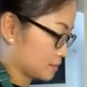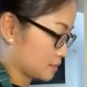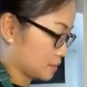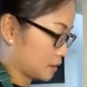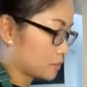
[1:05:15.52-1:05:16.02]

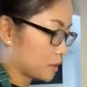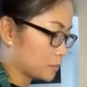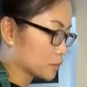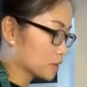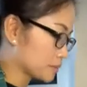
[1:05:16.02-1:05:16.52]
I'll
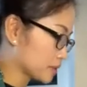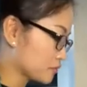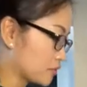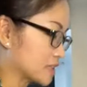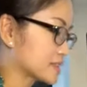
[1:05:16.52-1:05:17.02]
put a bit
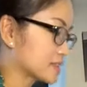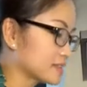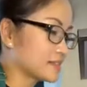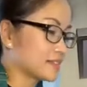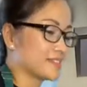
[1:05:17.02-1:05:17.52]
faster
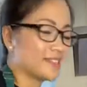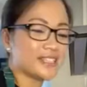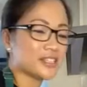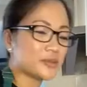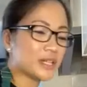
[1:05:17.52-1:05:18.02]

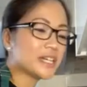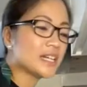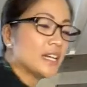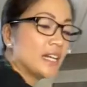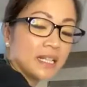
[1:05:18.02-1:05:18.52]
anyway.
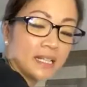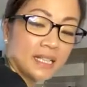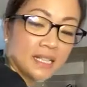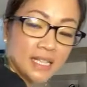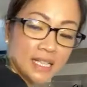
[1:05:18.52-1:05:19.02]

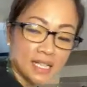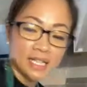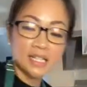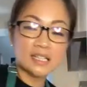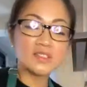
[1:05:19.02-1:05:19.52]

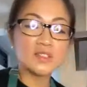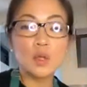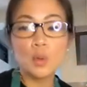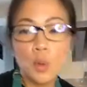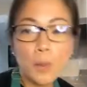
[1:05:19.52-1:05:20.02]
Yeah, so